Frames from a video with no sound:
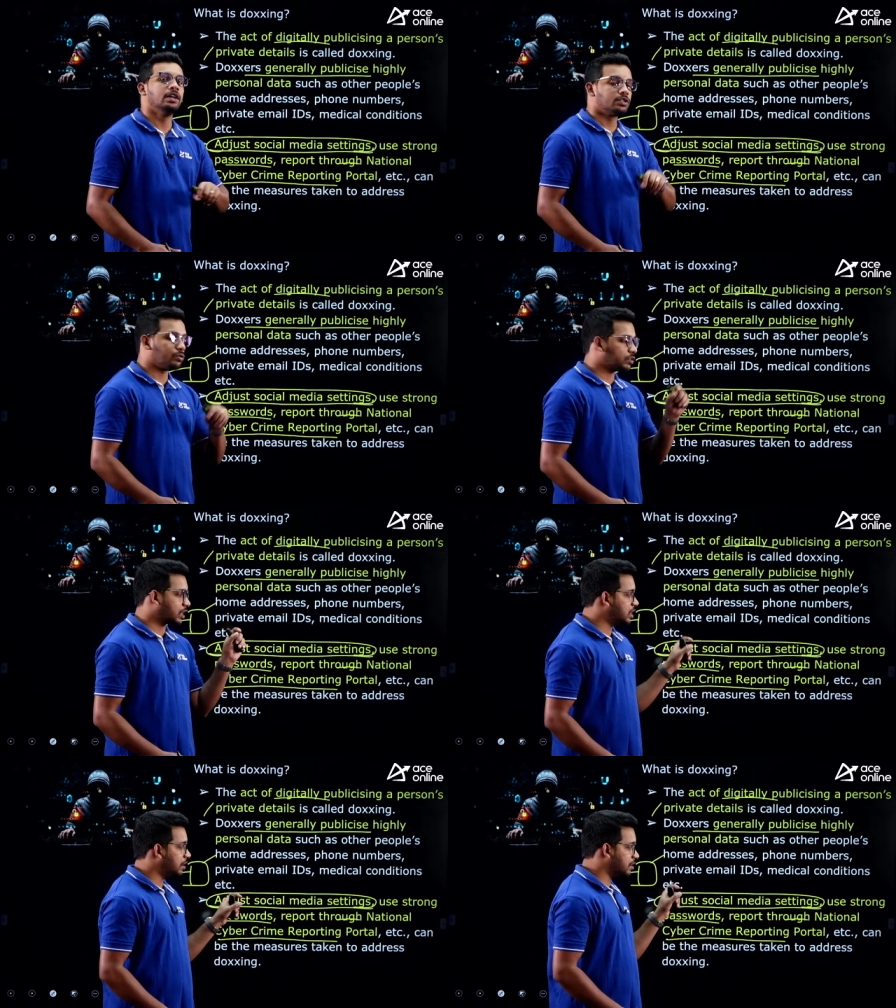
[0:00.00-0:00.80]
So,
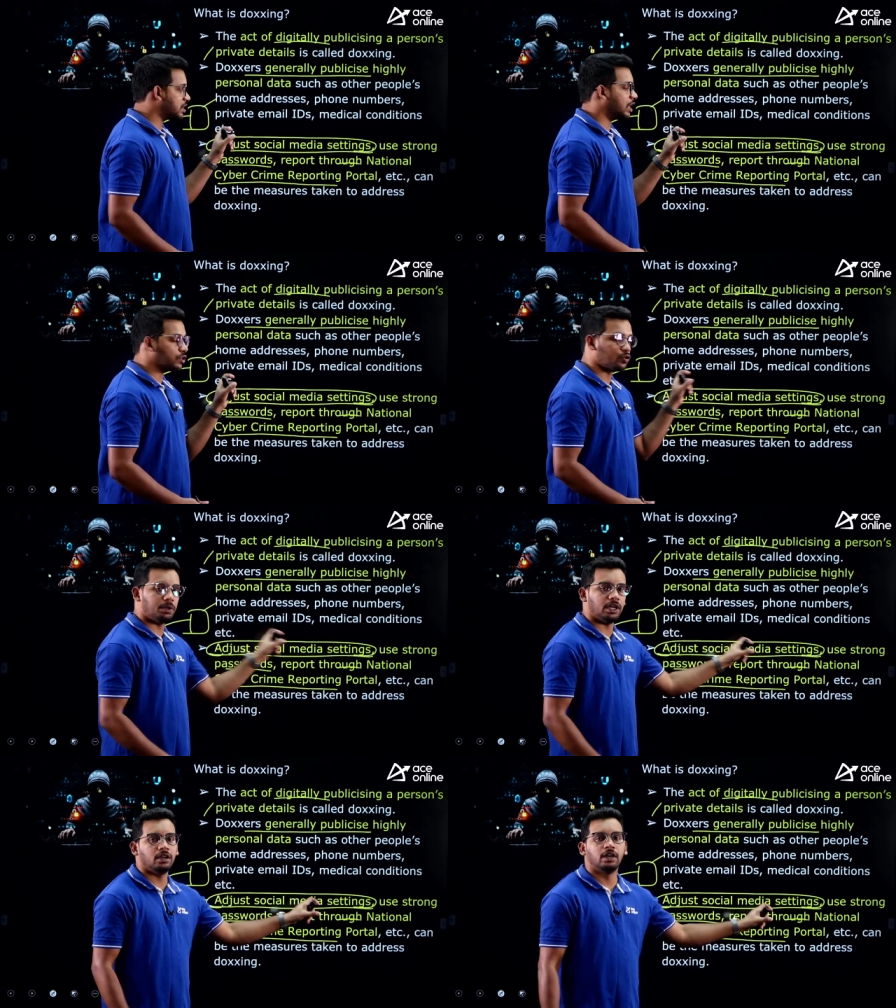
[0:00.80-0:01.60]
such events has to
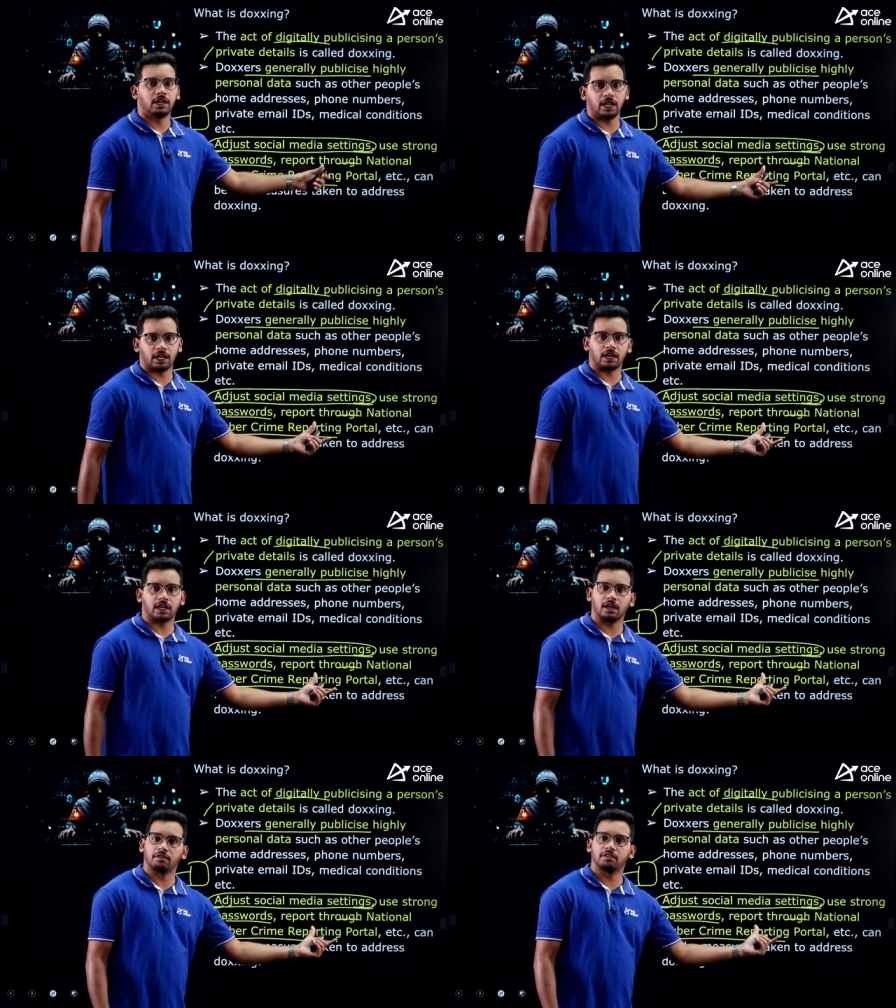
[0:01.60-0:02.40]
be taken
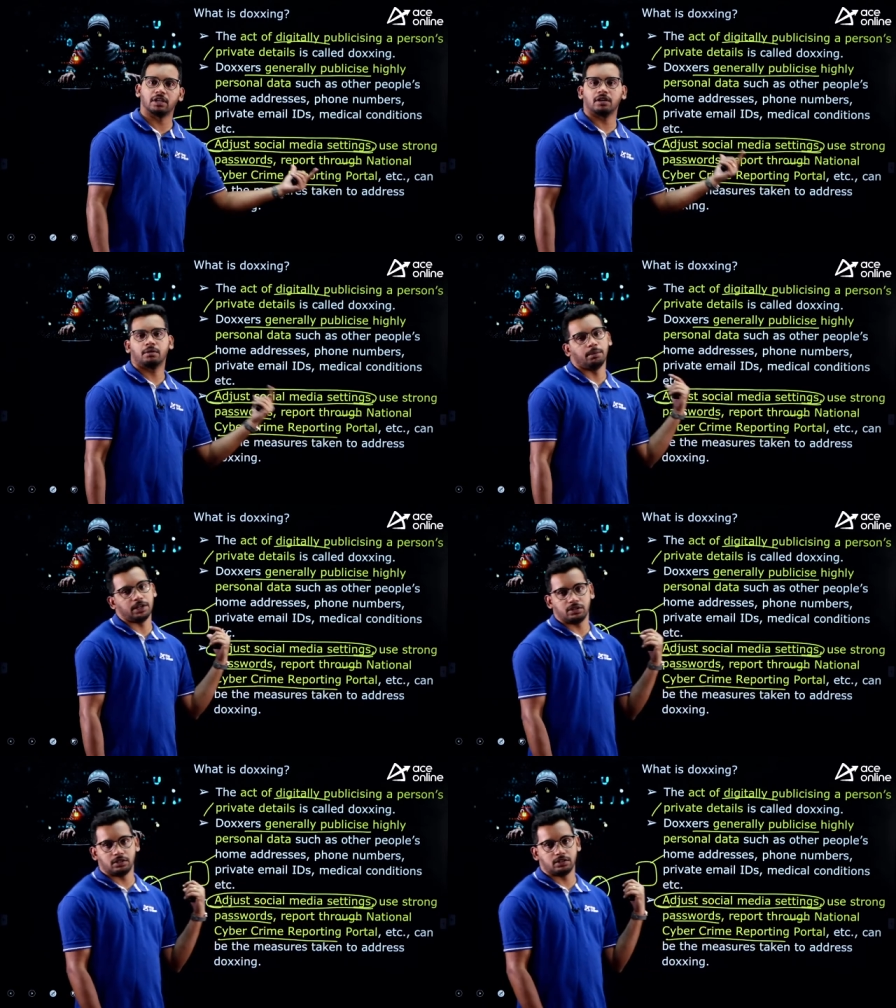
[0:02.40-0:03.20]
care with the
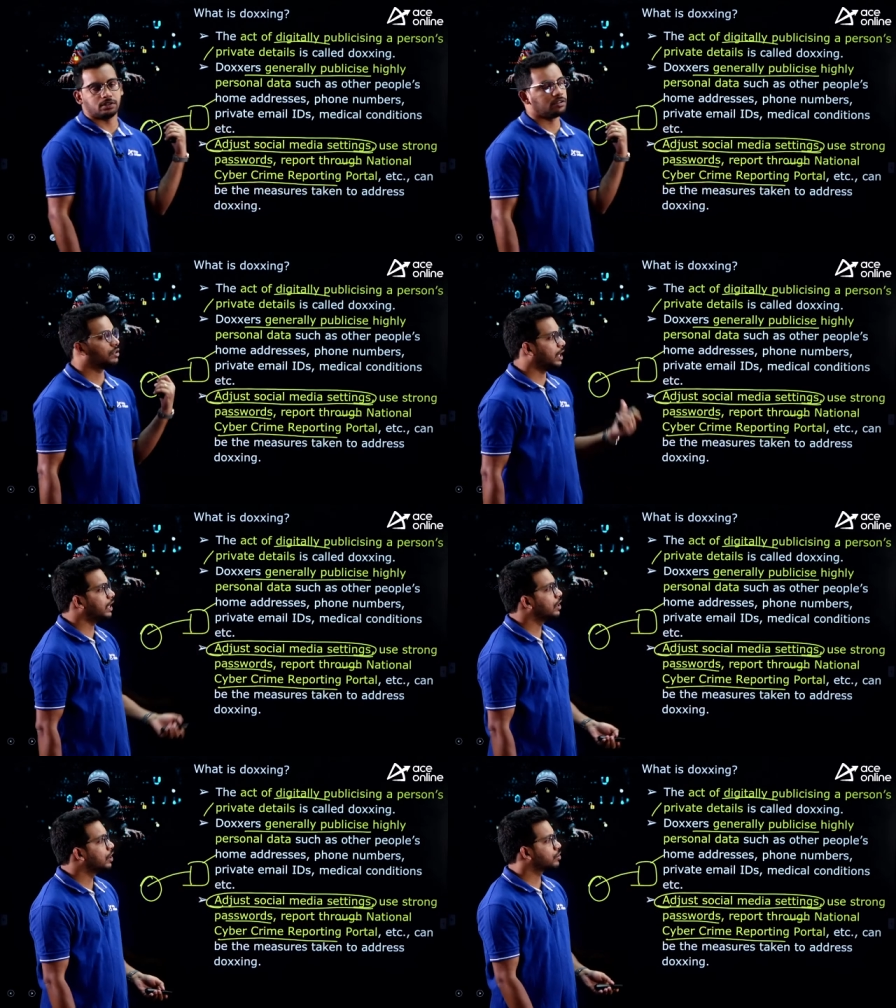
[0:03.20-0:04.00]
measures, right.